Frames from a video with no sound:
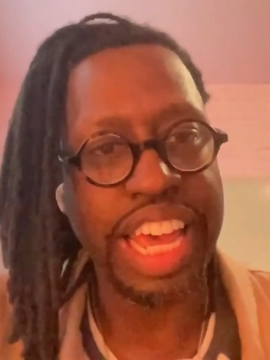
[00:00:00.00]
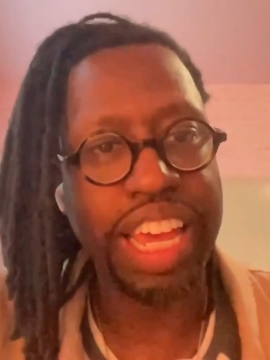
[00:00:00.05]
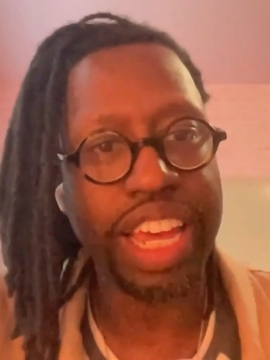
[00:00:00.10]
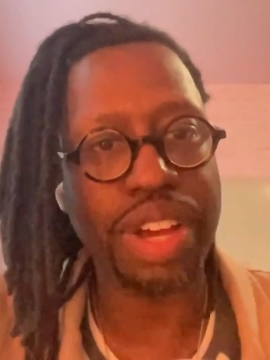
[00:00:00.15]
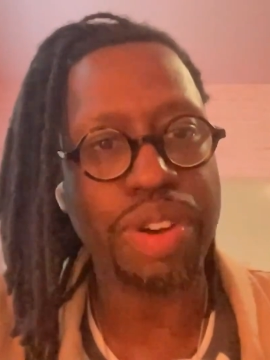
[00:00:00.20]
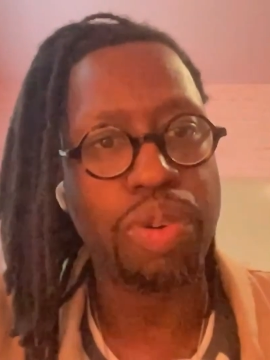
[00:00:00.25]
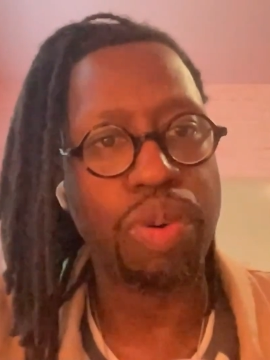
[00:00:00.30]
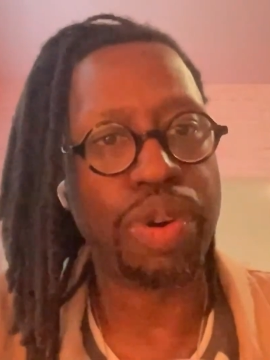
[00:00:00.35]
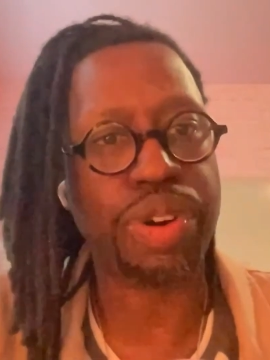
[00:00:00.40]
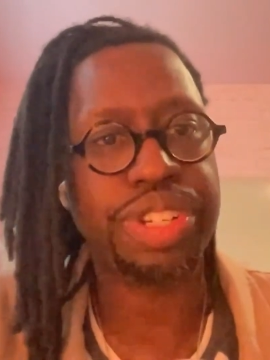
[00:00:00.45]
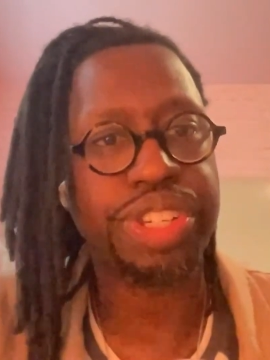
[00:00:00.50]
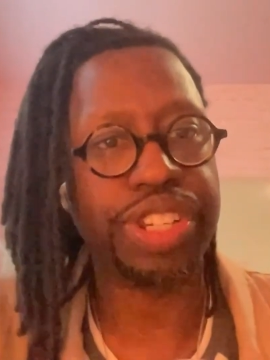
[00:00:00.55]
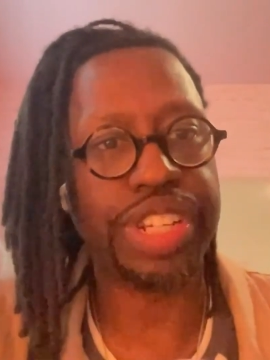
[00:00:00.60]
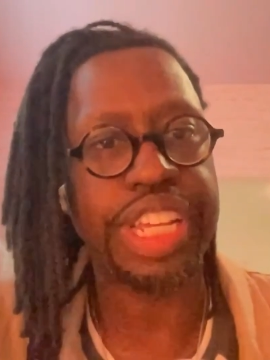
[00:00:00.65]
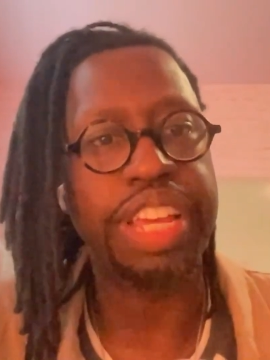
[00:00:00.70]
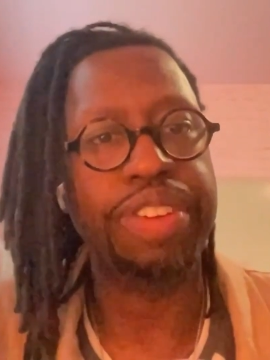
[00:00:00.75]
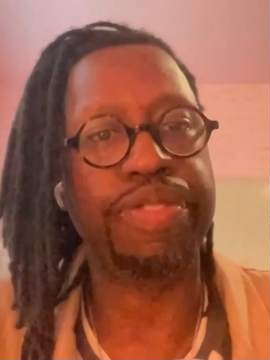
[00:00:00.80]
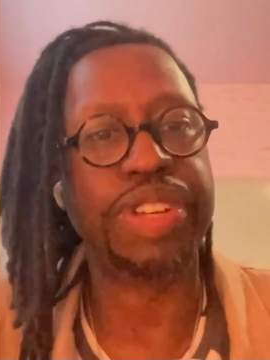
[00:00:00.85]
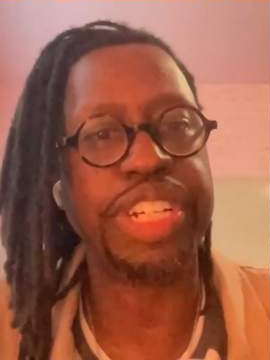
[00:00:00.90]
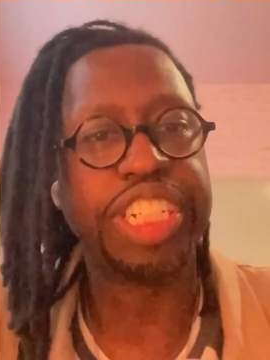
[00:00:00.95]
or to
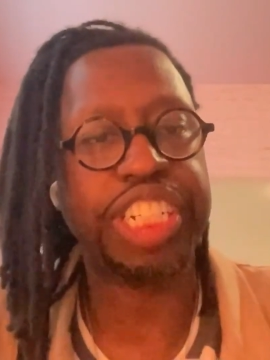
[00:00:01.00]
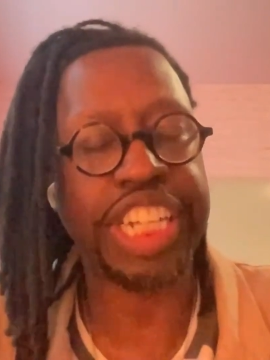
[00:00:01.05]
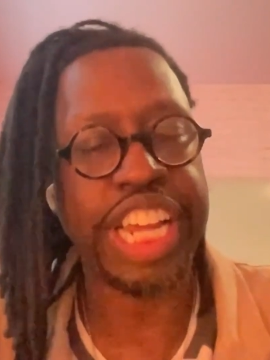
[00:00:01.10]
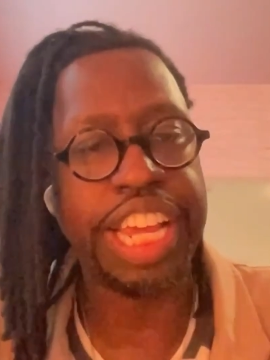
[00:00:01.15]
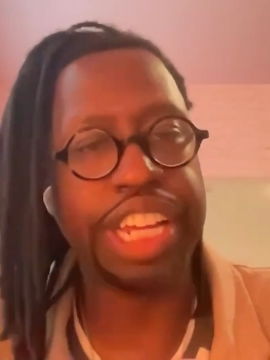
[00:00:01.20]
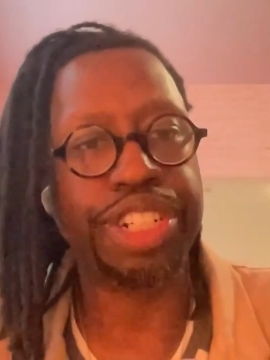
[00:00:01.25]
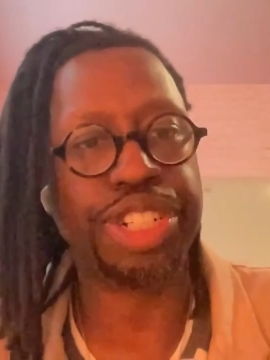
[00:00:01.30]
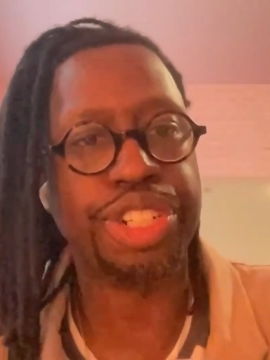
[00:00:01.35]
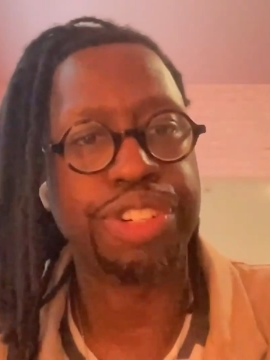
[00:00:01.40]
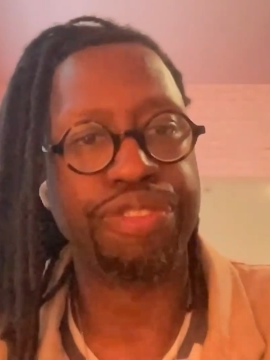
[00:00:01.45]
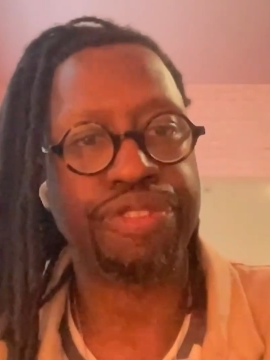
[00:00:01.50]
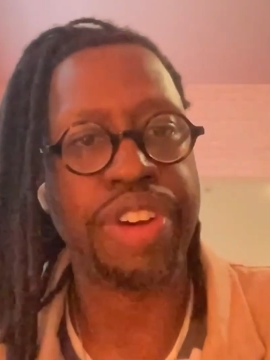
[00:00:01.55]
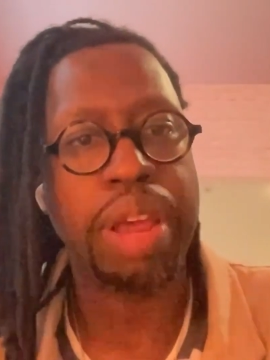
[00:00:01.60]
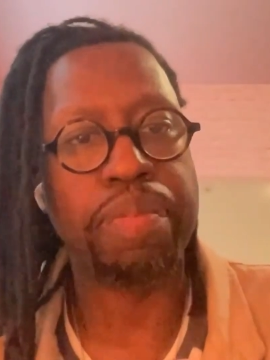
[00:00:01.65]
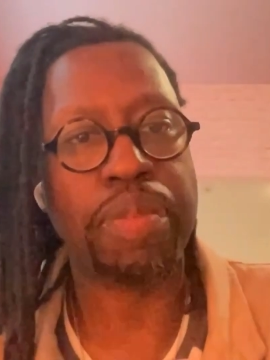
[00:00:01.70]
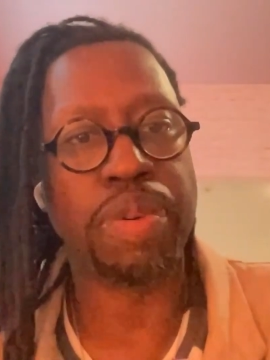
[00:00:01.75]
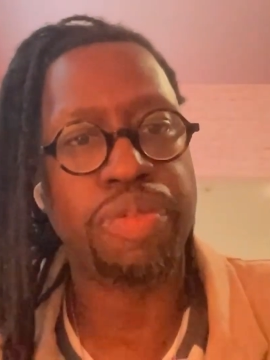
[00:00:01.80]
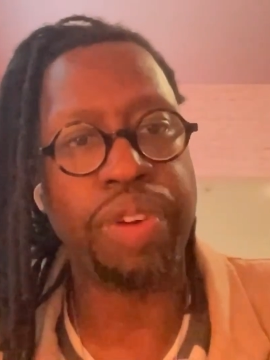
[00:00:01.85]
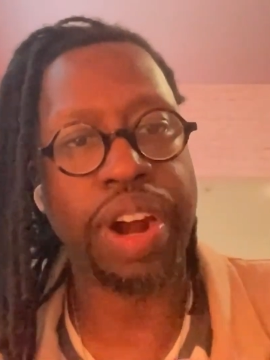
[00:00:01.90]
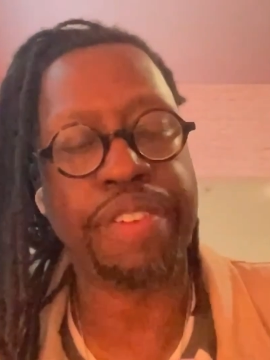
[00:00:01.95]
even change your frame
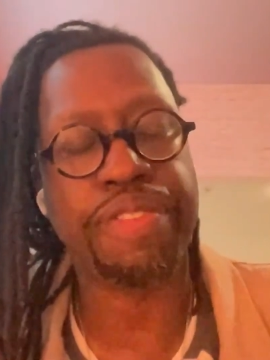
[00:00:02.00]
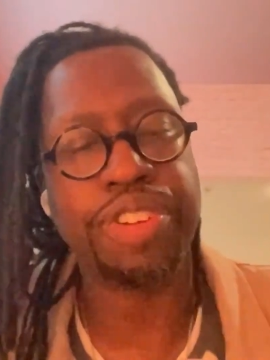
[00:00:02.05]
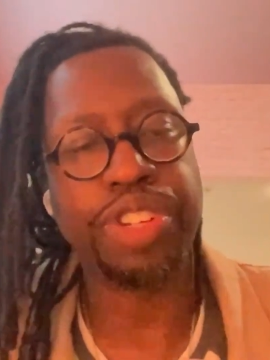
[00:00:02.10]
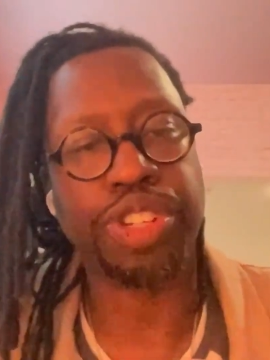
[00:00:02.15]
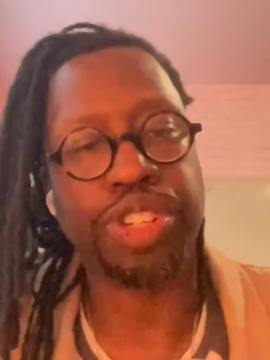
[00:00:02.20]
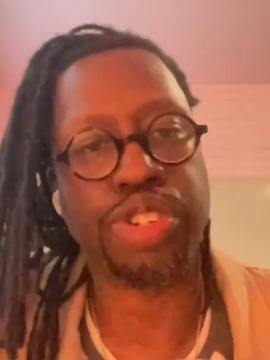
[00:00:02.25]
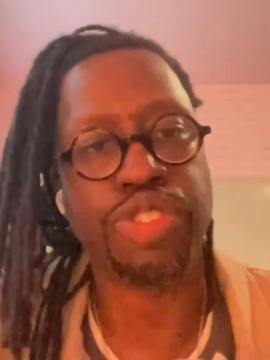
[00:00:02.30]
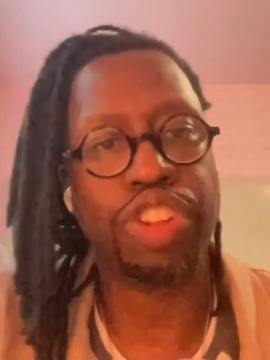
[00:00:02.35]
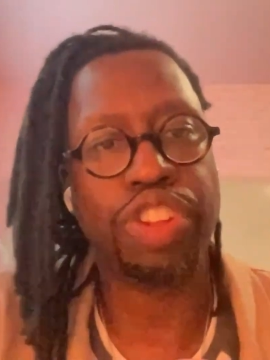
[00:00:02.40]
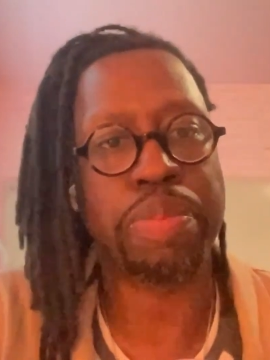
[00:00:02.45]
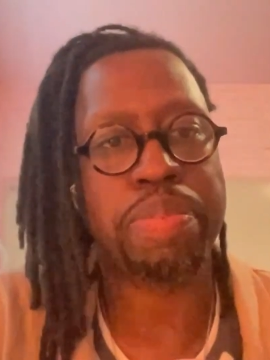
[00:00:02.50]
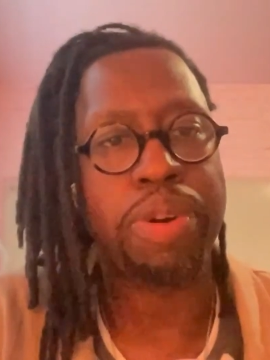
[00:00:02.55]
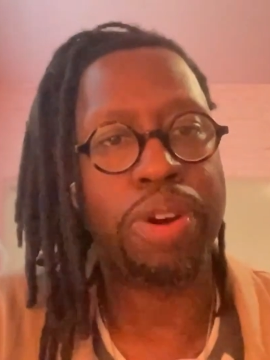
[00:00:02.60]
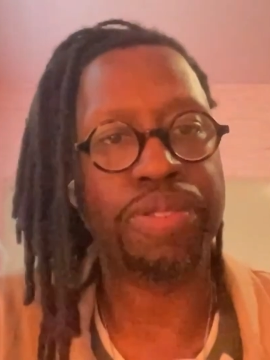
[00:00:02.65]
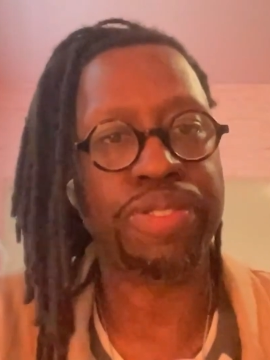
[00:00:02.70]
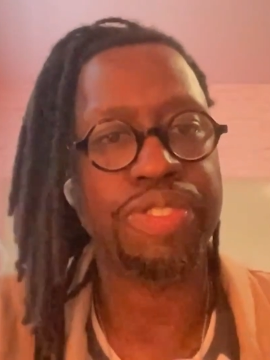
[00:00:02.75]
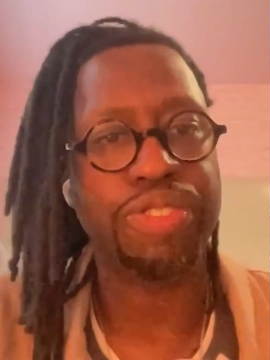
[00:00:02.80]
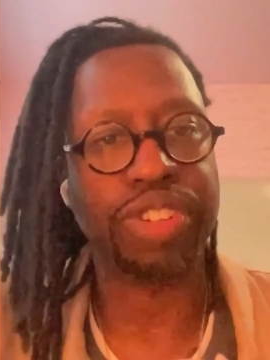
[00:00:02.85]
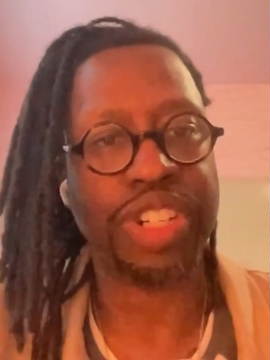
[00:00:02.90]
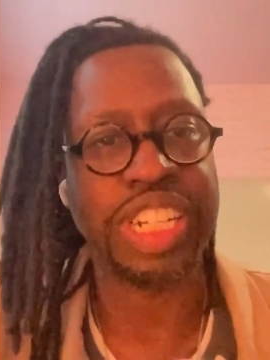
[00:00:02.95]
of reference for the approach
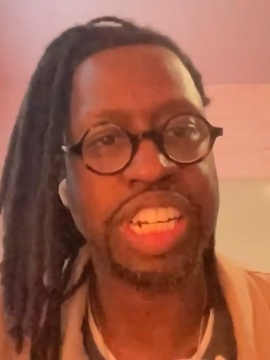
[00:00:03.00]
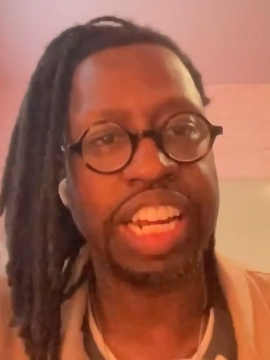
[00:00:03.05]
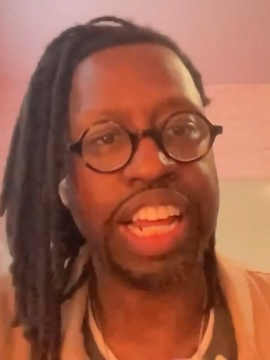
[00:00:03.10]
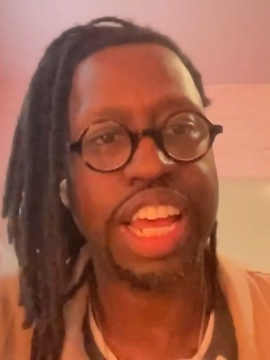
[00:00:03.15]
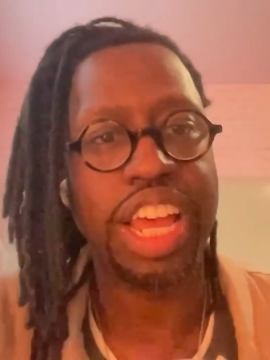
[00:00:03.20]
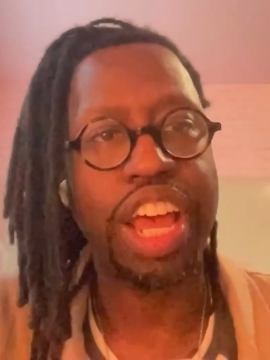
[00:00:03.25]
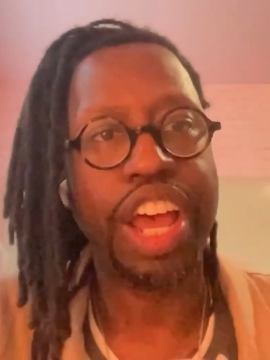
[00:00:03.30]
today,